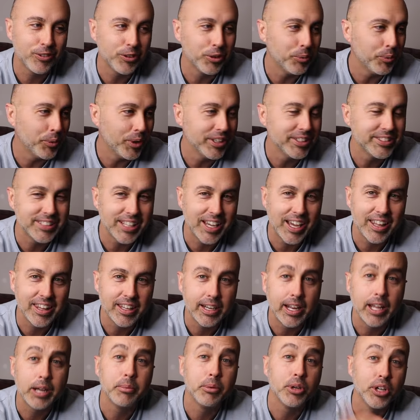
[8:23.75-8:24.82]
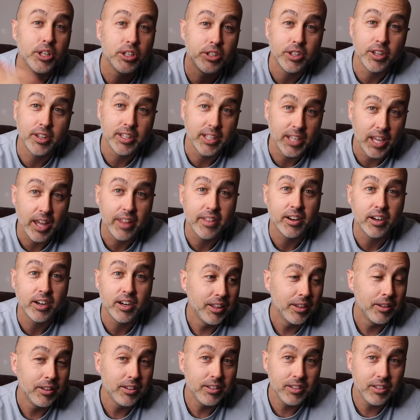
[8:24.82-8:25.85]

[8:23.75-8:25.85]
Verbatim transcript: from one side of the neighborhood to the other.